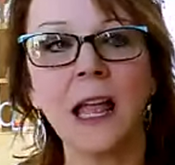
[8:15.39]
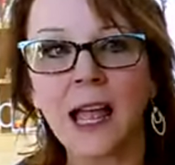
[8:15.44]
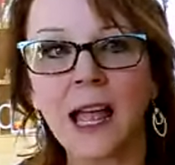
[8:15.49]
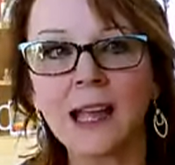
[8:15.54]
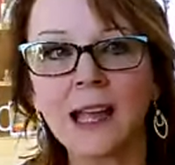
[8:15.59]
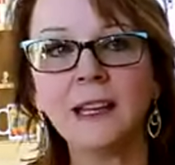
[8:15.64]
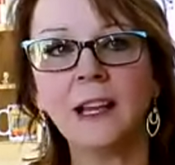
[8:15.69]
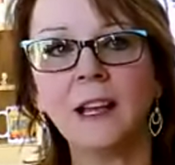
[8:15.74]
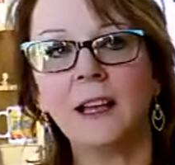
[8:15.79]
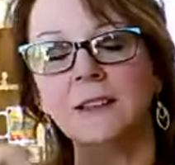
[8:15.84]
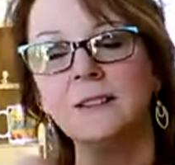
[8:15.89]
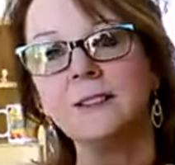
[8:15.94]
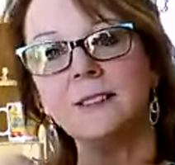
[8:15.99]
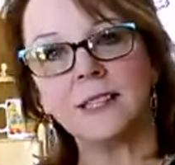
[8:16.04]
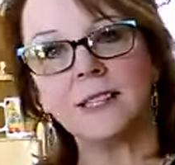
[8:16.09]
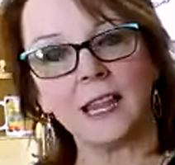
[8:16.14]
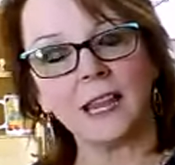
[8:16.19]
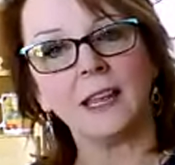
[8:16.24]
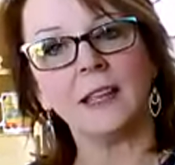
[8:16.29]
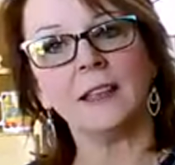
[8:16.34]
and
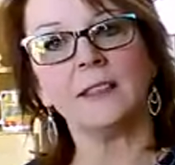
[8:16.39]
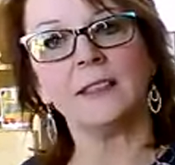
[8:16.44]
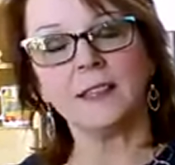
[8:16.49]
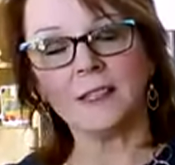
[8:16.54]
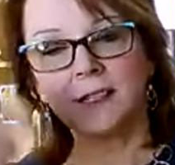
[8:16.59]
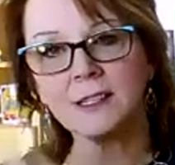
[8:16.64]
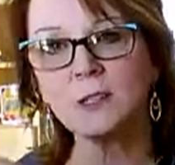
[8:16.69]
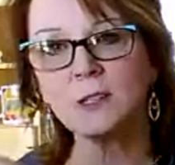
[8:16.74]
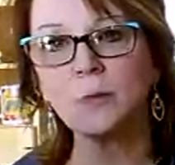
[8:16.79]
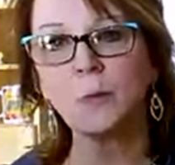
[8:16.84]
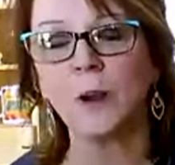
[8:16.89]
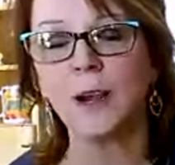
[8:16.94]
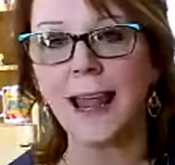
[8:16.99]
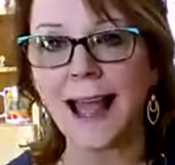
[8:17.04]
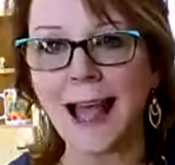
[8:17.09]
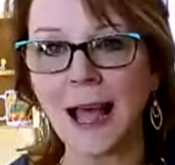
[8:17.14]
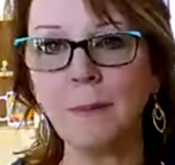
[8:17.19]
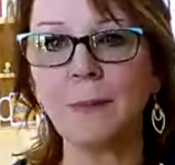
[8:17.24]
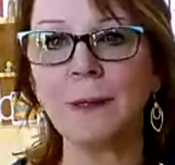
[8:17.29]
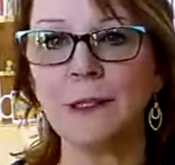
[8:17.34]
unsay, this is what
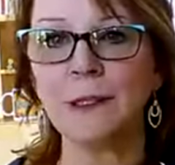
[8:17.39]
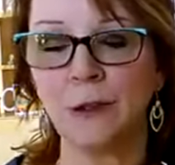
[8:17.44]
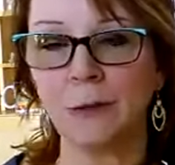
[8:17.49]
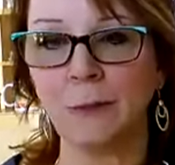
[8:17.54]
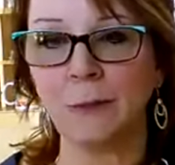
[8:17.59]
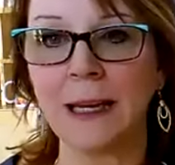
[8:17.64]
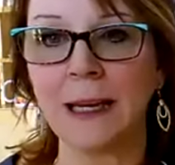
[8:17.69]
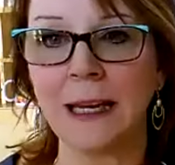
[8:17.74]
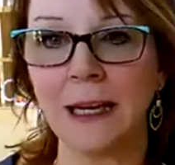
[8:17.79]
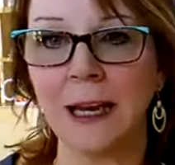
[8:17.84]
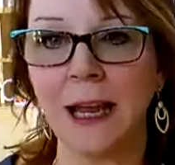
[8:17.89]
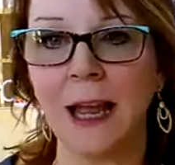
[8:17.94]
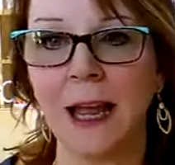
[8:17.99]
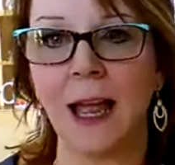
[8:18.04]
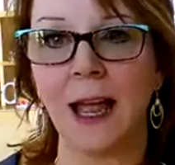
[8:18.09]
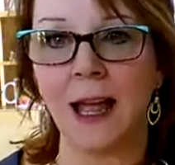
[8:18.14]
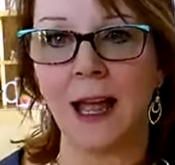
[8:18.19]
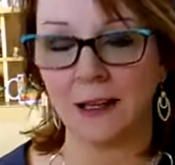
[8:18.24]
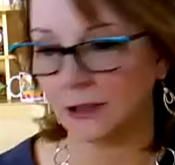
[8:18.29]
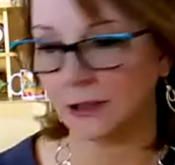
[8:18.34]
happened to me.
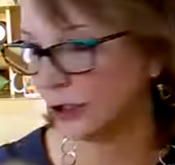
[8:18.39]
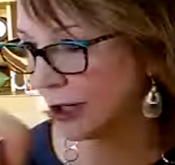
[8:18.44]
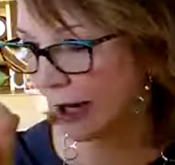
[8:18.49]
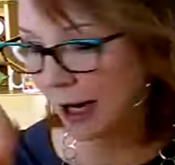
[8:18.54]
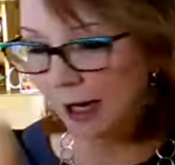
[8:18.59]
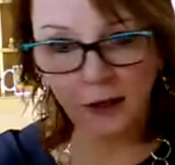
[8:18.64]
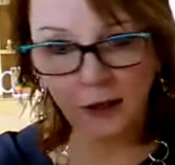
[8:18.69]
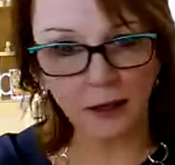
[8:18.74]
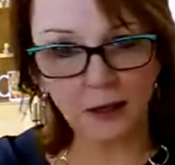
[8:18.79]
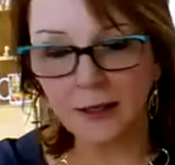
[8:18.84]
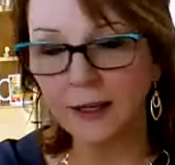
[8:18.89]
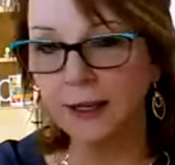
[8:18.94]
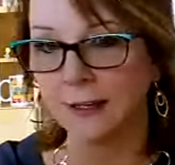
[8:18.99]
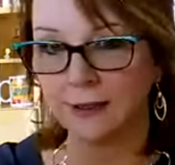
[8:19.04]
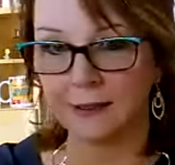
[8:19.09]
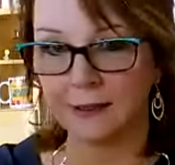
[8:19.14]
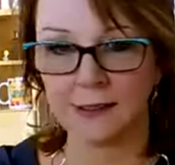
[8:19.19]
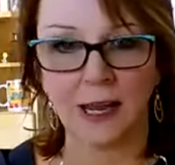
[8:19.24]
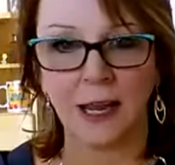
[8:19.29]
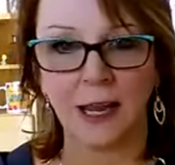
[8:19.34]
Check the
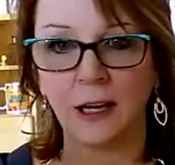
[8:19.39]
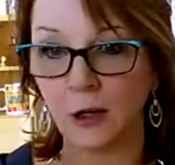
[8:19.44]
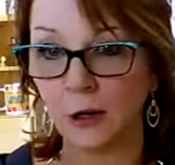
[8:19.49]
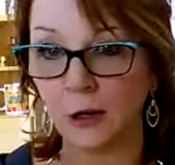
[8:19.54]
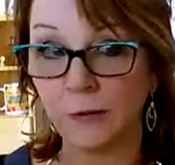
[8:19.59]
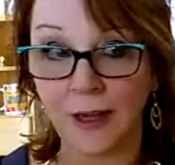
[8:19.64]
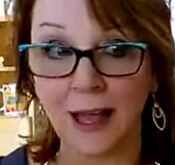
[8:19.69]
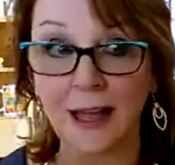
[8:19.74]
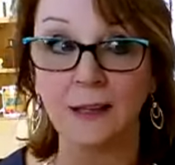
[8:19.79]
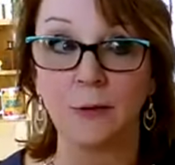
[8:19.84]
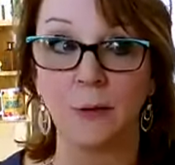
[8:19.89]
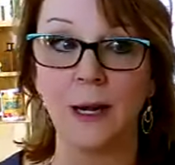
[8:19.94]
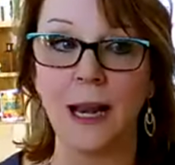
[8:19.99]
list and go, that's yeah.